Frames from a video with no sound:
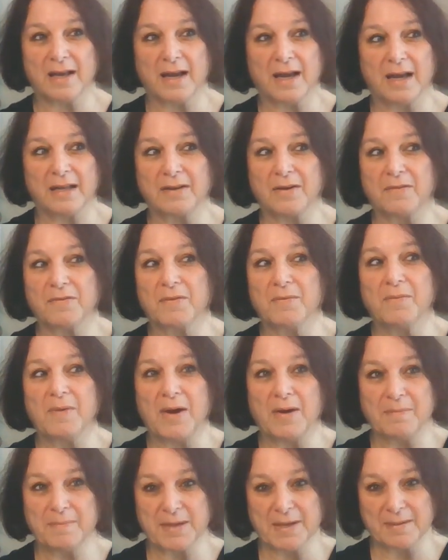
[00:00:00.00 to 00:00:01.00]
an
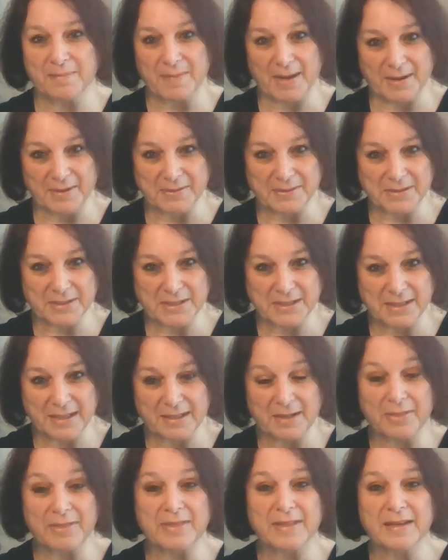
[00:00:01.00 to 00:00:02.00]
overwhelming amount, an
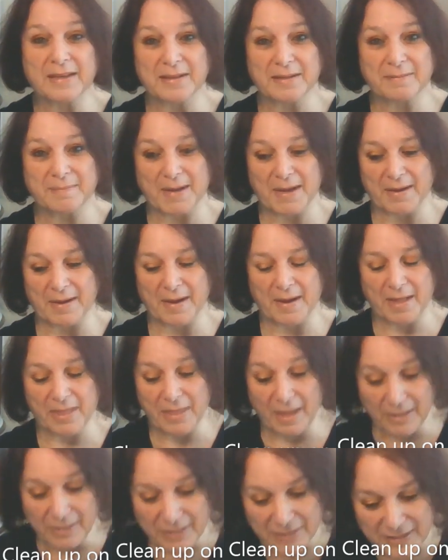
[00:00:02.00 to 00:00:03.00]

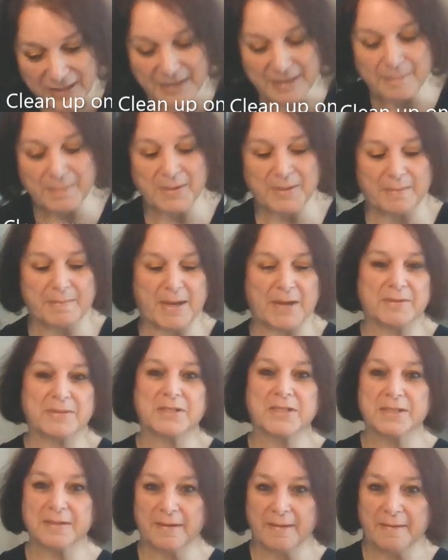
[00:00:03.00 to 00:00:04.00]
unthinkable
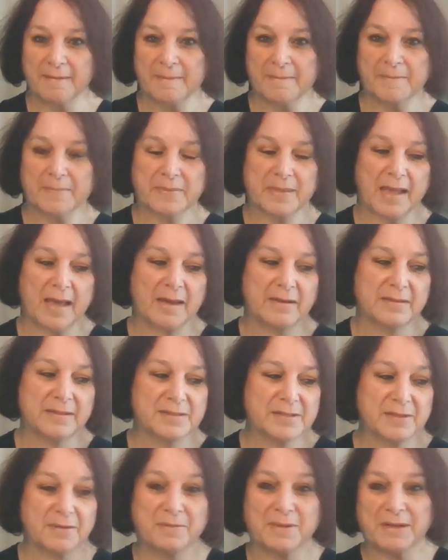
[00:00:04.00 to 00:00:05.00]
amount. And
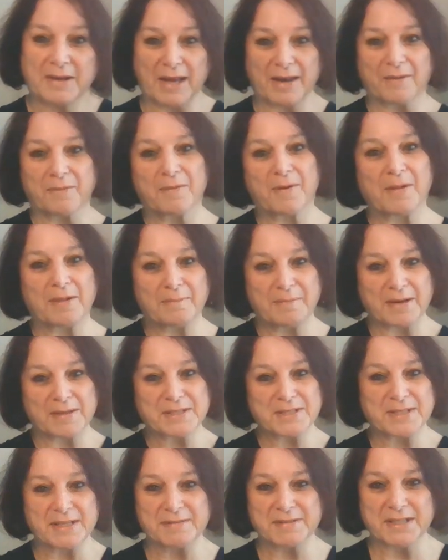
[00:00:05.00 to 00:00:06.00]
so we got to roll up our
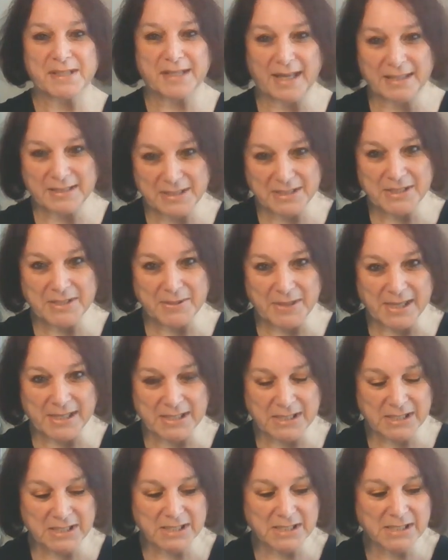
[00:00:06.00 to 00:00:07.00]
sleeves and get to
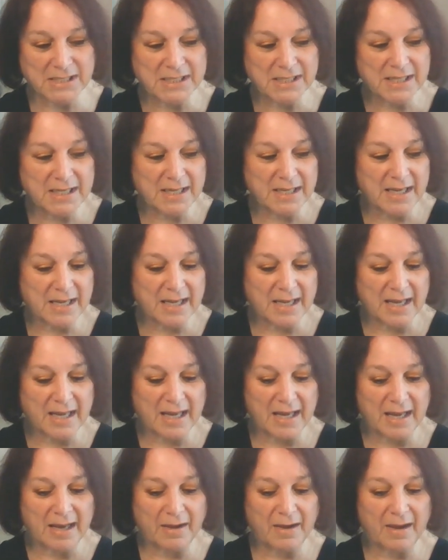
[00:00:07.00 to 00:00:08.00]
it.
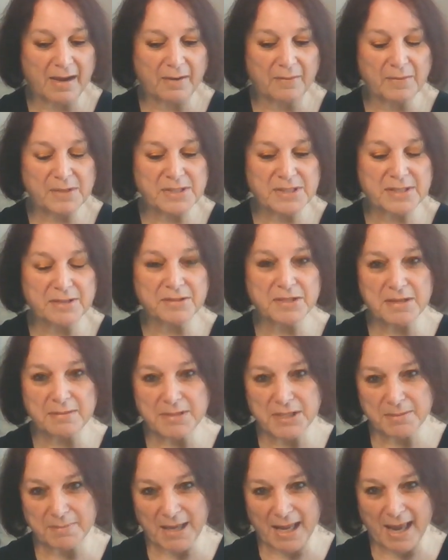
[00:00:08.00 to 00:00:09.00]
We still
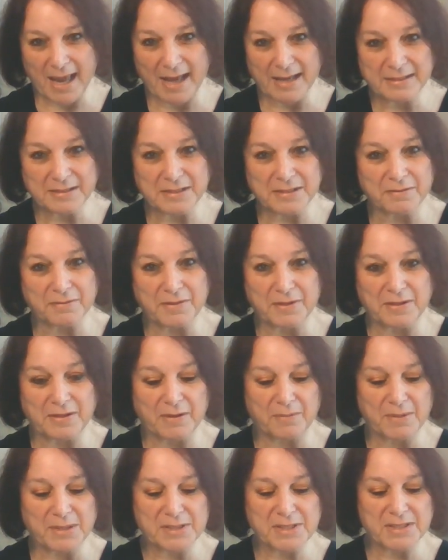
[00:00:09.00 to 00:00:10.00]
need to be active, you
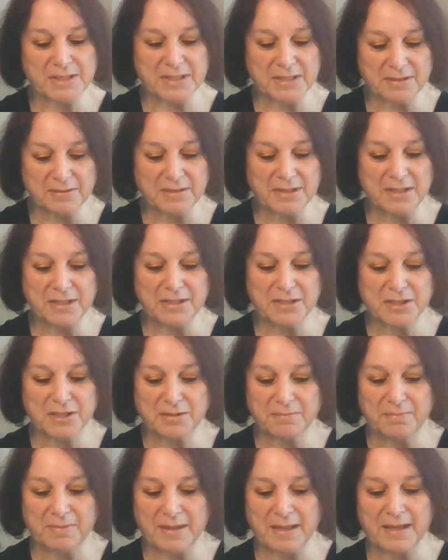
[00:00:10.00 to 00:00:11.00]
know, we still need
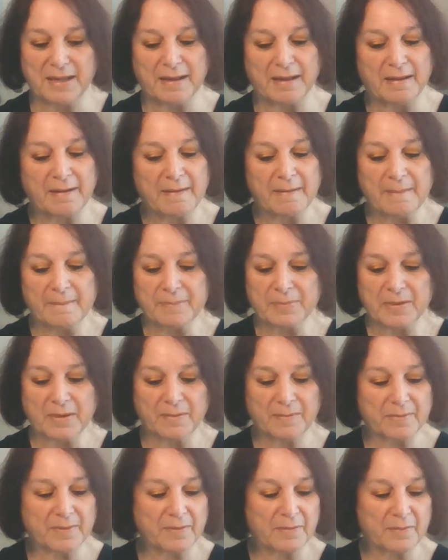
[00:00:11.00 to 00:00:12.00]
to be
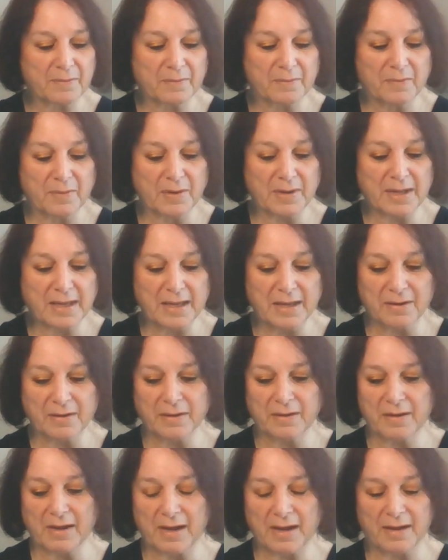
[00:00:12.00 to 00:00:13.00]
working